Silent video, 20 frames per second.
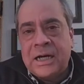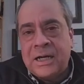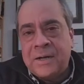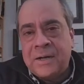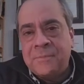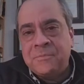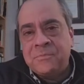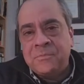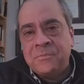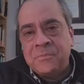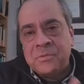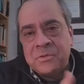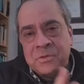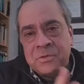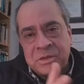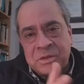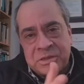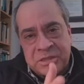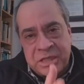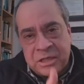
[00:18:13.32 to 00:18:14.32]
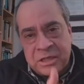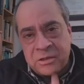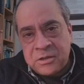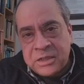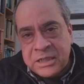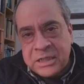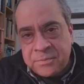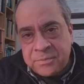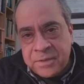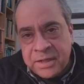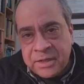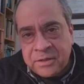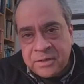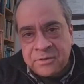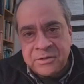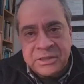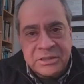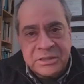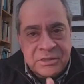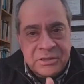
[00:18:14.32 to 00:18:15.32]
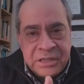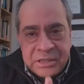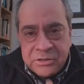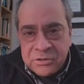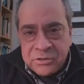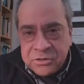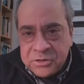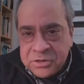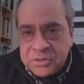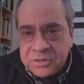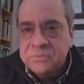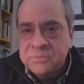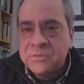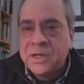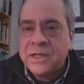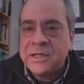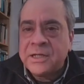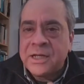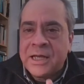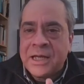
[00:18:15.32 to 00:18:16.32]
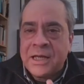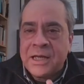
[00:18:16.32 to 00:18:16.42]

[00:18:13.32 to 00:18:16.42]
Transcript: The second key player is teachers, right?